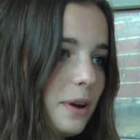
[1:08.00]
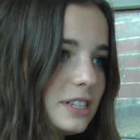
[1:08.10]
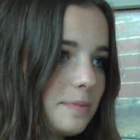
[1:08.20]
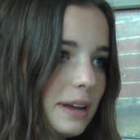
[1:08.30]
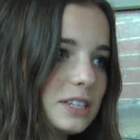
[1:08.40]

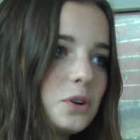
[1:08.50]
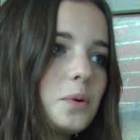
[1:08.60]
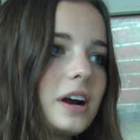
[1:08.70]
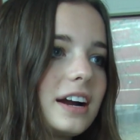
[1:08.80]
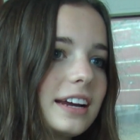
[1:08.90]
most of my
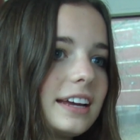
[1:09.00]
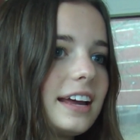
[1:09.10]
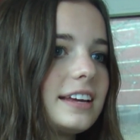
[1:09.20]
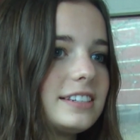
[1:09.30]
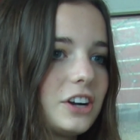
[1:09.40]
schoolwork
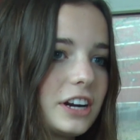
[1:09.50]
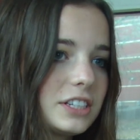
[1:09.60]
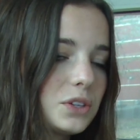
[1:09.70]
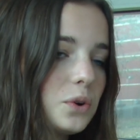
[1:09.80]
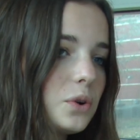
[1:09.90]
during
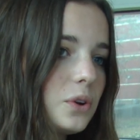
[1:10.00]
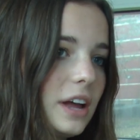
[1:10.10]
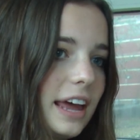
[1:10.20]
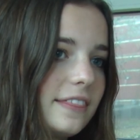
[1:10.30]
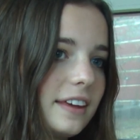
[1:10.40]
school
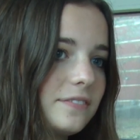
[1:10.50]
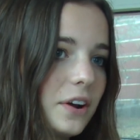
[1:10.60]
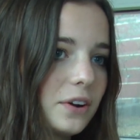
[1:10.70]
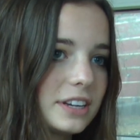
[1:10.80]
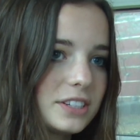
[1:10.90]
and then
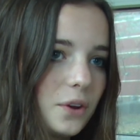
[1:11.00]
focus